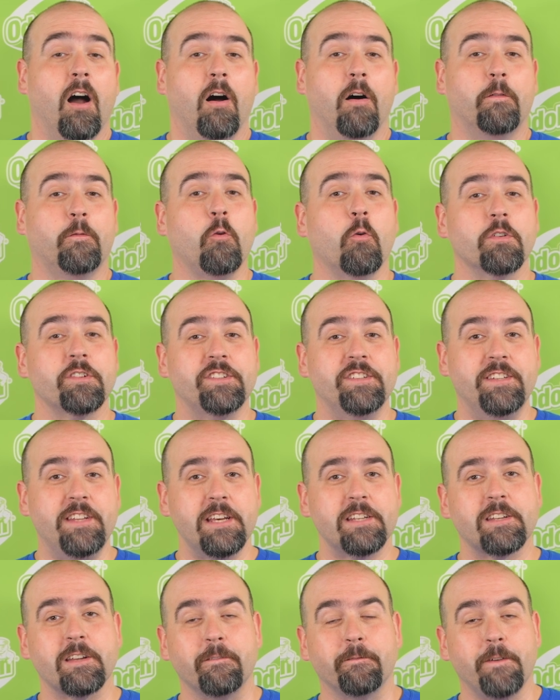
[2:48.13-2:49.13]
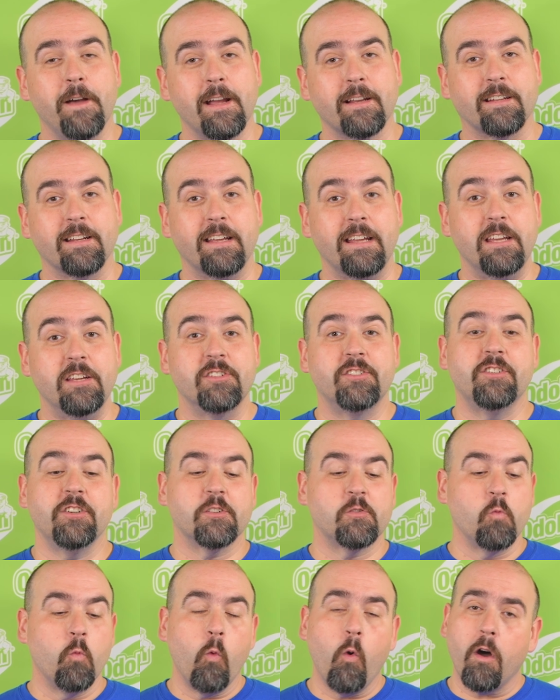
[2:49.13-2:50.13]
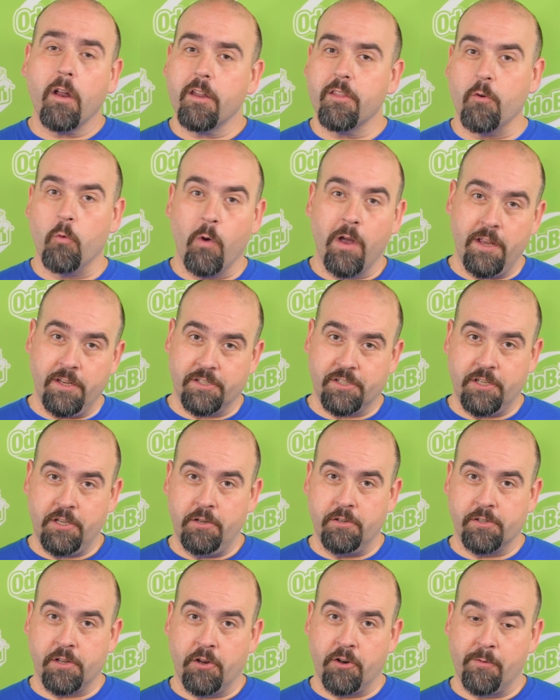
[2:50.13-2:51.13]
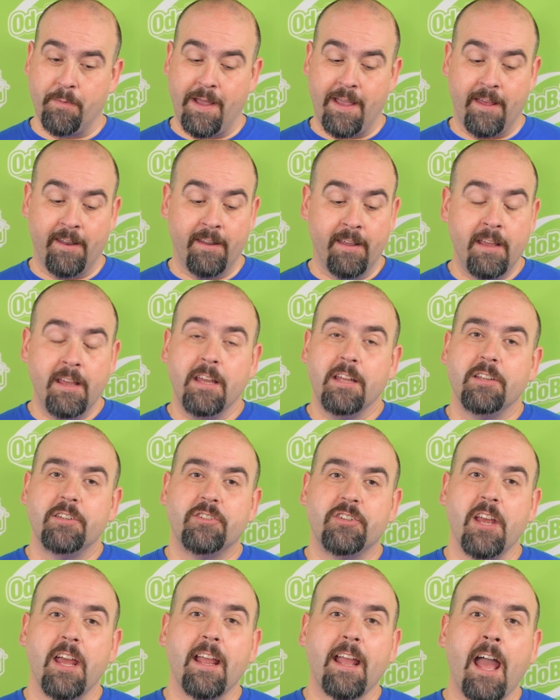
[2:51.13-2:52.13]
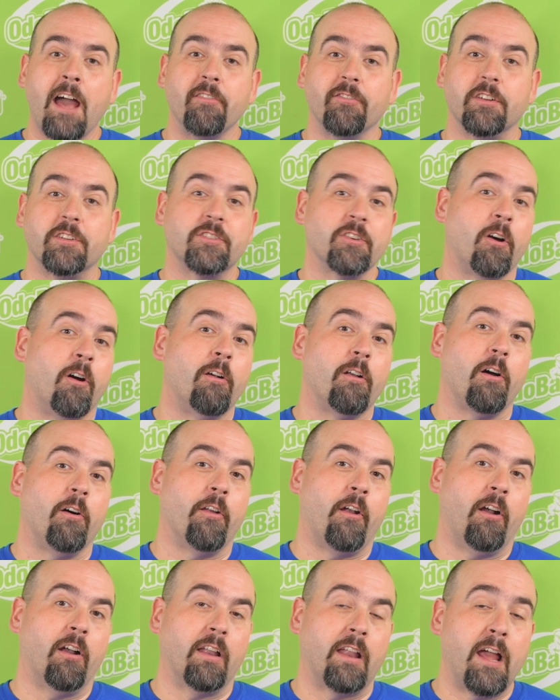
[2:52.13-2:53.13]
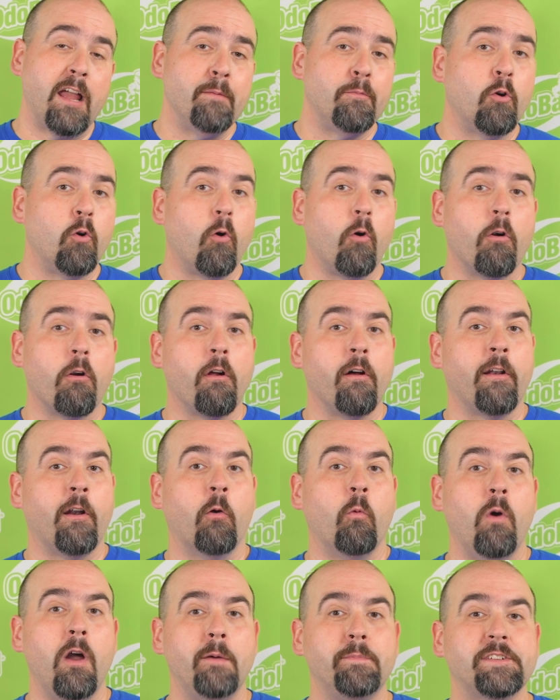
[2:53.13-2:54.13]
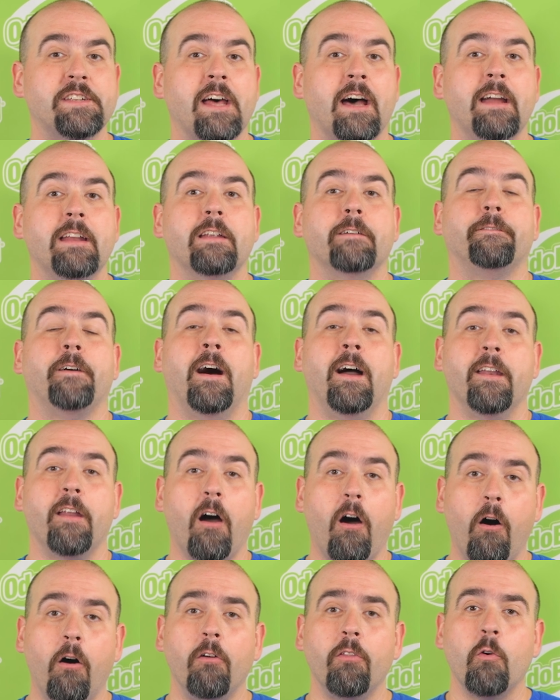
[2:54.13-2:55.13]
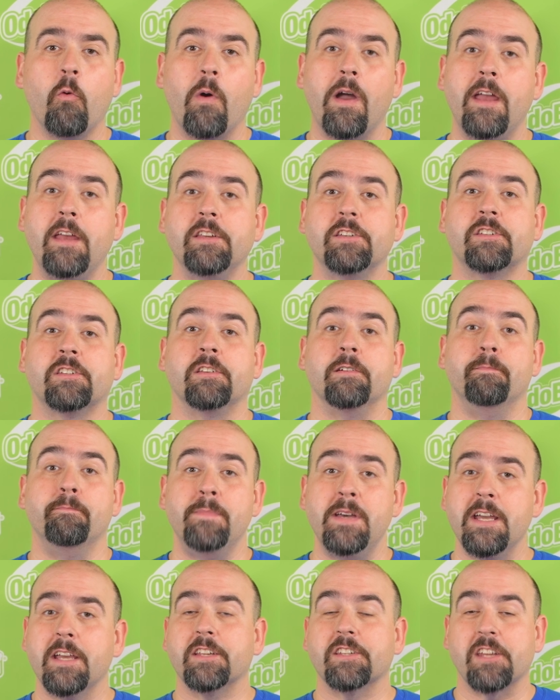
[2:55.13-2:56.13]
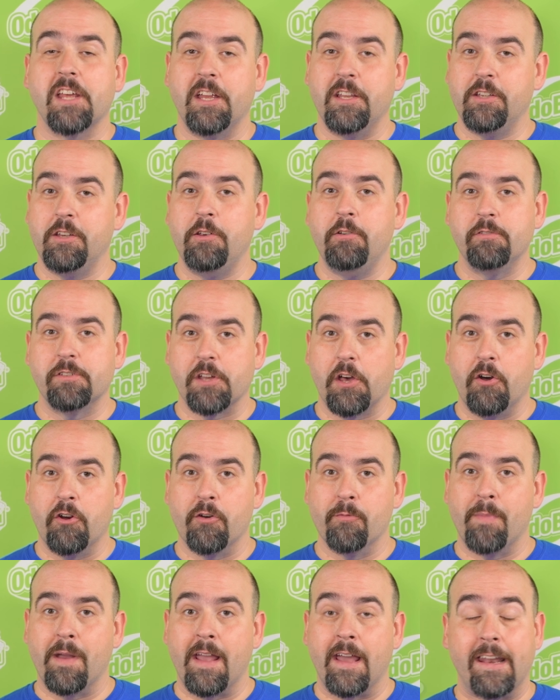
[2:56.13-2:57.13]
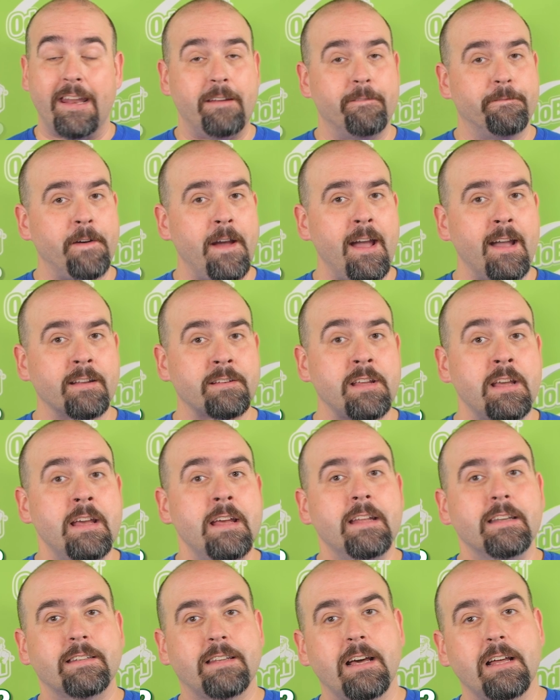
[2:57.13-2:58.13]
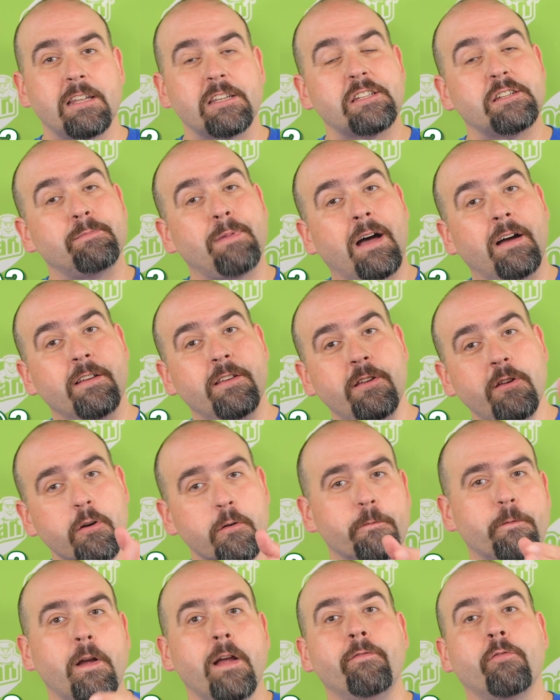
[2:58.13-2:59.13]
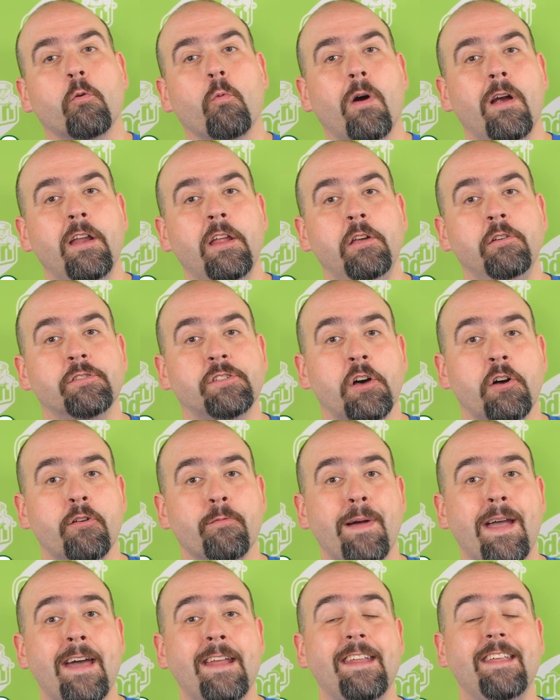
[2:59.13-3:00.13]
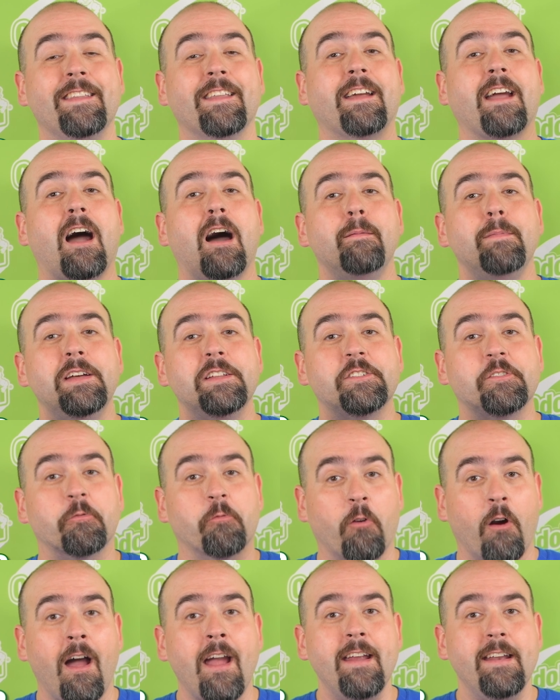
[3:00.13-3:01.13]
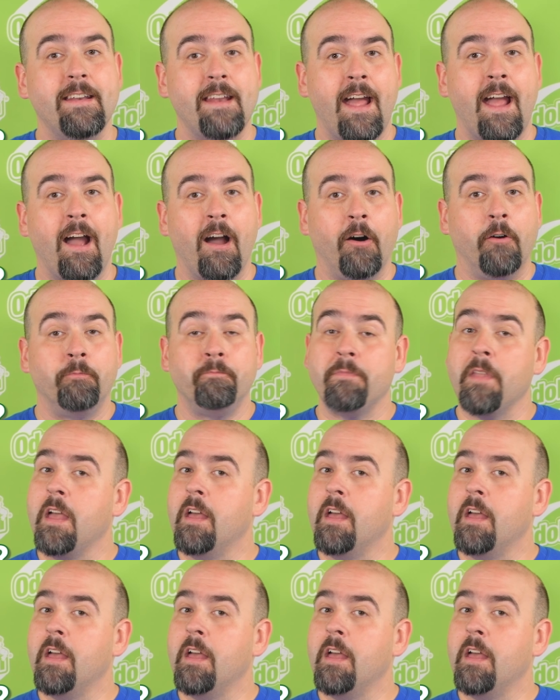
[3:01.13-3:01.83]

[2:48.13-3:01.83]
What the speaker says: Of course, disinfecting is just one of the ways to use OdoBan. Check out the chart on our label or on our website to find all the ways to mix and use OdoBan. In fact, tell us about your favorite way to use OdoBan in the comments right now.